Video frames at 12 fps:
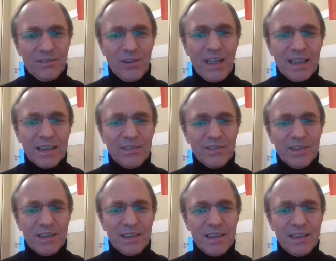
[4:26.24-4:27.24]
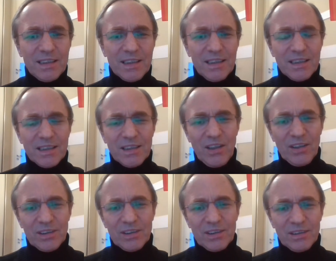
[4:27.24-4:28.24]
relatively easy, is
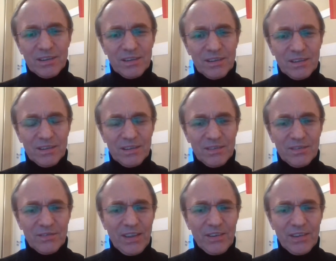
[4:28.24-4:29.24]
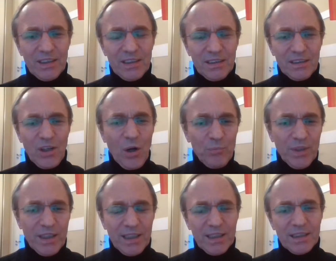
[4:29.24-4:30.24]
not very
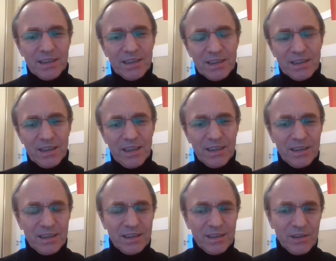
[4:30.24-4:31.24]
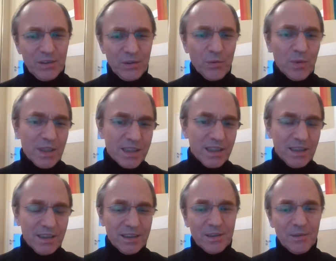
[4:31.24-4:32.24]
complicated, and you will see
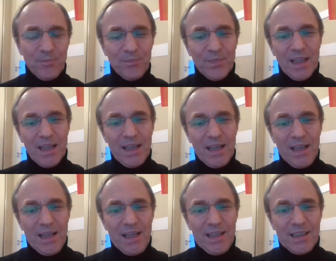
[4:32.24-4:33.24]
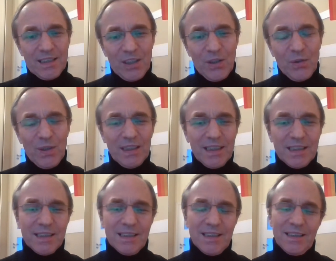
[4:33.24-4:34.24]
it. So let
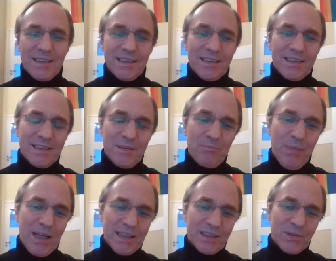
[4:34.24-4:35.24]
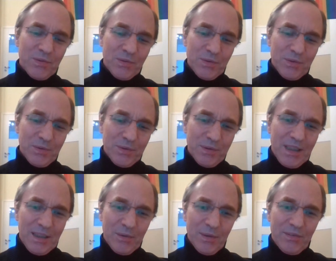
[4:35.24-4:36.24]
us pass to
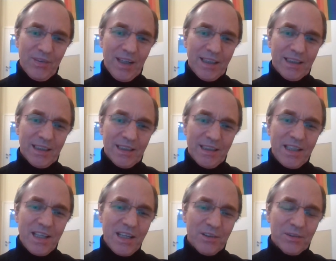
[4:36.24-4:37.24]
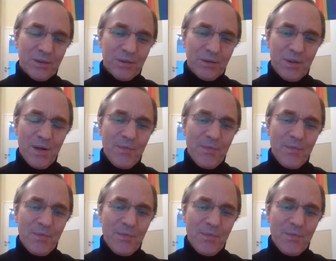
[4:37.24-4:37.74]
our final hero,